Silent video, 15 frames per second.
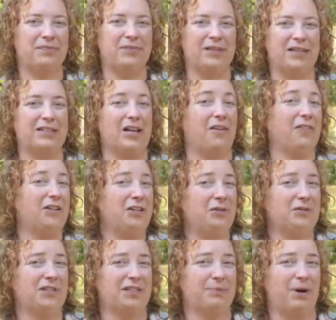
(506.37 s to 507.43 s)
It's often
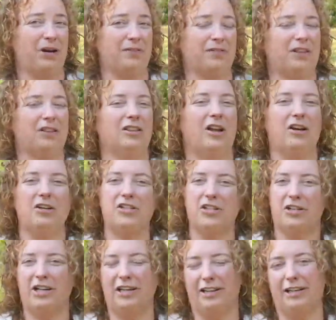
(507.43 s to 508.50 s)
used as part of a
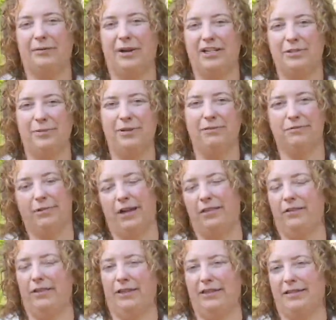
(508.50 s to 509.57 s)
larger healing regimen
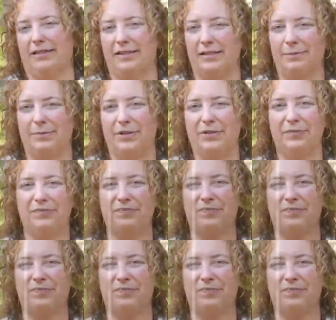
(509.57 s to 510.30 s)
rather than as a simple.